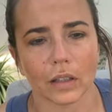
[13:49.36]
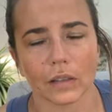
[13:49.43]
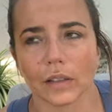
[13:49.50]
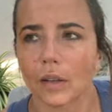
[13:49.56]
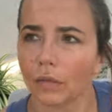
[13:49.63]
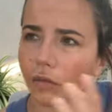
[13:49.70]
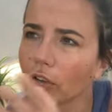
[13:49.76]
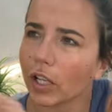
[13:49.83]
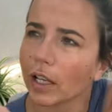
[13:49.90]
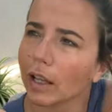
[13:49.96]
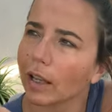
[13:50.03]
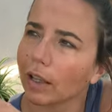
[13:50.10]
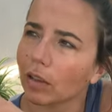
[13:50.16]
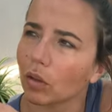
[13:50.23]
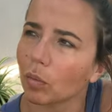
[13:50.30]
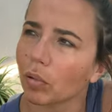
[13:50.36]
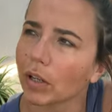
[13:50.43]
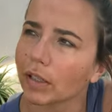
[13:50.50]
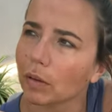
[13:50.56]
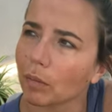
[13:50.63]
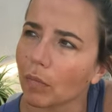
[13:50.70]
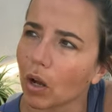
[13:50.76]
something in the
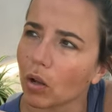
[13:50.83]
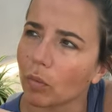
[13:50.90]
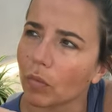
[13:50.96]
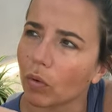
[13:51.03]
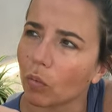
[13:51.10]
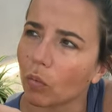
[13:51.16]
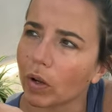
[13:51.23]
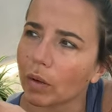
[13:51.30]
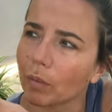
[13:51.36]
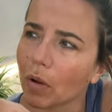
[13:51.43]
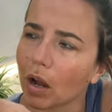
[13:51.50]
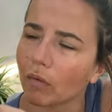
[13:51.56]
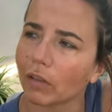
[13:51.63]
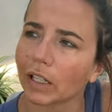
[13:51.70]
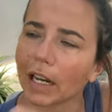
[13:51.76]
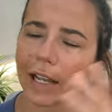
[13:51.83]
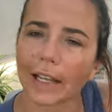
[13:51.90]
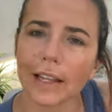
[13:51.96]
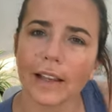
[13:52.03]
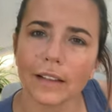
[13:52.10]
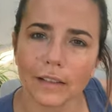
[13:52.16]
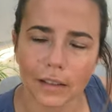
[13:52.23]
present moment, we might relate
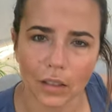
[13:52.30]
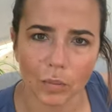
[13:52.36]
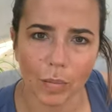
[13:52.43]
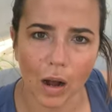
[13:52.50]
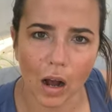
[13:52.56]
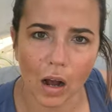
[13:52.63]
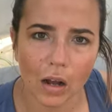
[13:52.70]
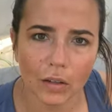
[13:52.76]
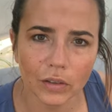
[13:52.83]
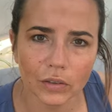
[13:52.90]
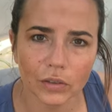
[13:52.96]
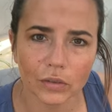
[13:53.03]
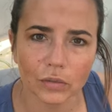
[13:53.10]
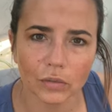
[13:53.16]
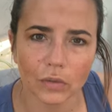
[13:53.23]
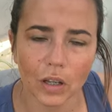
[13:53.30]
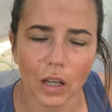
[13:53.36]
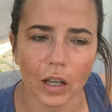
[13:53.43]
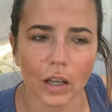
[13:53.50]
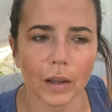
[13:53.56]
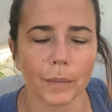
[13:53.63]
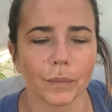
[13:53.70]
it to the past.
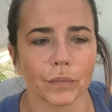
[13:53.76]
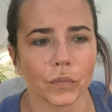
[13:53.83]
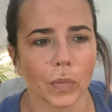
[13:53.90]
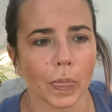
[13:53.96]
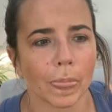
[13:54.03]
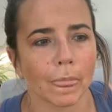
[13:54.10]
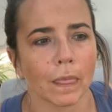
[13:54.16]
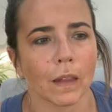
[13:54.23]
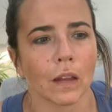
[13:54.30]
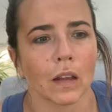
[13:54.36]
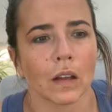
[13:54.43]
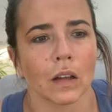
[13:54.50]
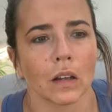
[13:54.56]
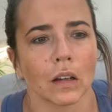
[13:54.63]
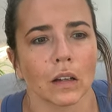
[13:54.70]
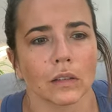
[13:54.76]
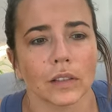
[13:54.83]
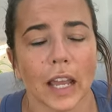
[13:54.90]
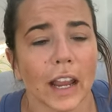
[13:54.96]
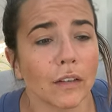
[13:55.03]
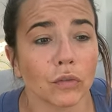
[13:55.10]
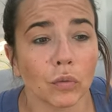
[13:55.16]

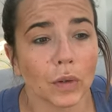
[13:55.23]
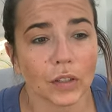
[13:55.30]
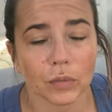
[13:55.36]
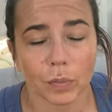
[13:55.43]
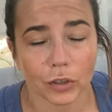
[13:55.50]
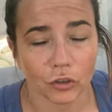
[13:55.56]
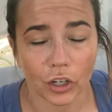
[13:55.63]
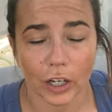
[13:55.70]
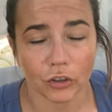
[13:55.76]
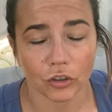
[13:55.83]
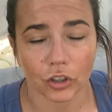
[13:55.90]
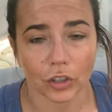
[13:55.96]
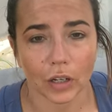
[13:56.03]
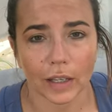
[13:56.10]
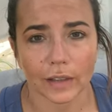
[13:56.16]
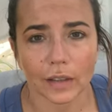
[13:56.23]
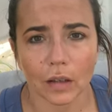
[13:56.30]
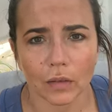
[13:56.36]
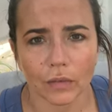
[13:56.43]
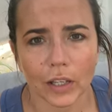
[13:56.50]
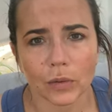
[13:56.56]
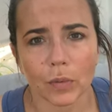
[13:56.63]
So everyone's projection, like, so
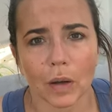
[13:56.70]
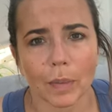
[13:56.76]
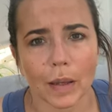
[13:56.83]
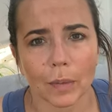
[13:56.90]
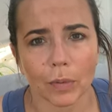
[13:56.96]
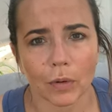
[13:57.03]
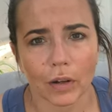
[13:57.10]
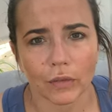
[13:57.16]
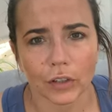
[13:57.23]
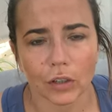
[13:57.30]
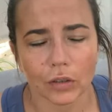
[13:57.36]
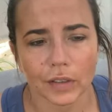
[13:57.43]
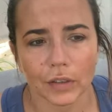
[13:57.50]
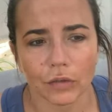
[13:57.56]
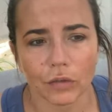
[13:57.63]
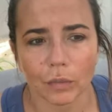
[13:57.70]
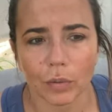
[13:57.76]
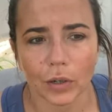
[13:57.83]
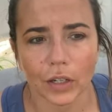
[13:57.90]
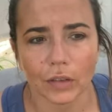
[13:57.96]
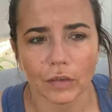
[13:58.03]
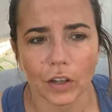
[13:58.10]
that's why people have a lot of different
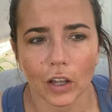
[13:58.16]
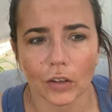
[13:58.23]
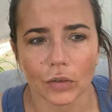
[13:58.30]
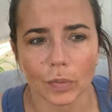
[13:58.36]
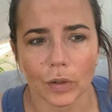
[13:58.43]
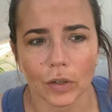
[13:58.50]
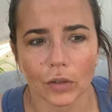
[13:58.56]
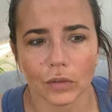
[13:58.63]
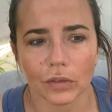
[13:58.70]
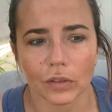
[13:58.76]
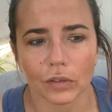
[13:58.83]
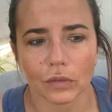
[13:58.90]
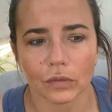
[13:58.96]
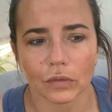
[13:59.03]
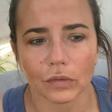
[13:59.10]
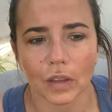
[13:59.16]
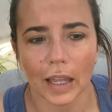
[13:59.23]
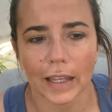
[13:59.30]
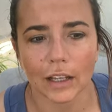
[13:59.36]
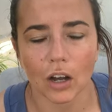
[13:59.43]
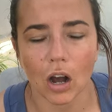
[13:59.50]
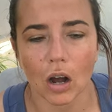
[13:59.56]
point of views, because
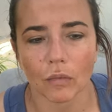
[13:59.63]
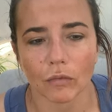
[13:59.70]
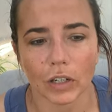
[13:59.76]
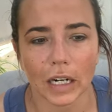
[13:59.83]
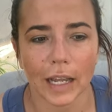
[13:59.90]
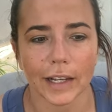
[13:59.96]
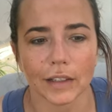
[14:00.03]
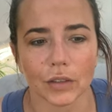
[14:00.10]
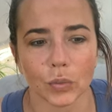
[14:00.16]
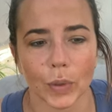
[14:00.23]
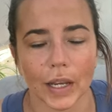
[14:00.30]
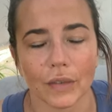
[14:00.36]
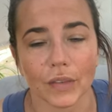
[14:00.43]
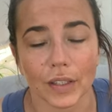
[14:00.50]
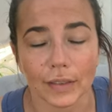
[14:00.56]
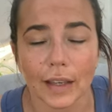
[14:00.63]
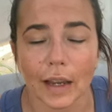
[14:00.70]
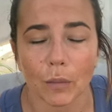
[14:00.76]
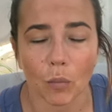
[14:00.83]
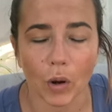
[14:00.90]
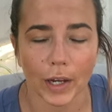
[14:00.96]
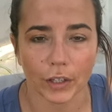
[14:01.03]
they can't relate to it in the
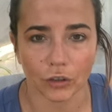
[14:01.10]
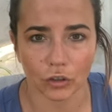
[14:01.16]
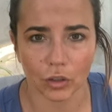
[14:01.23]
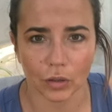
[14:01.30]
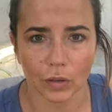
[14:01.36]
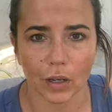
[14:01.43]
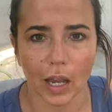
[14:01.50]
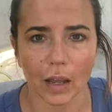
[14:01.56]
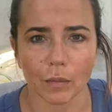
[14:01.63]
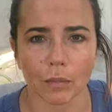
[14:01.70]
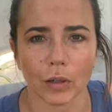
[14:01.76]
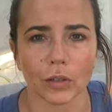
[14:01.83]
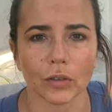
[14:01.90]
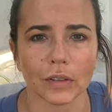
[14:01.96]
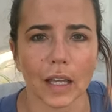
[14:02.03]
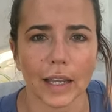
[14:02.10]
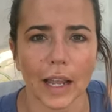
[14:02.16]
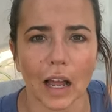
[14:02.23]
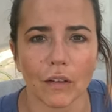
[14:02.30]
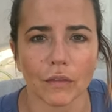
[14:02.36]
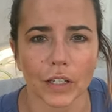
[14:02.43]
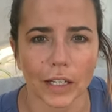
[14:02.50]
same way as you can, because they
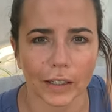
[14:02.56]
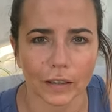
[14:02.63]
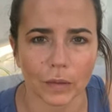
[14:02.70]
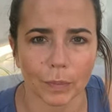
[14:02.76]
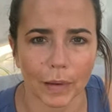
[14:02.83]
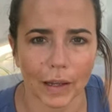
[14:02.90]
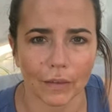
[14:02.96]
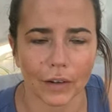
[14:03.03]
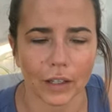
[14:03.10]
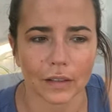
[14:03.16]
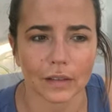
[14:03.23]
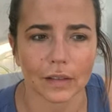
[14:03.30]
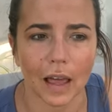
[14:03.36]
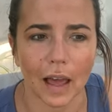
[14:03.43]
haven't experienced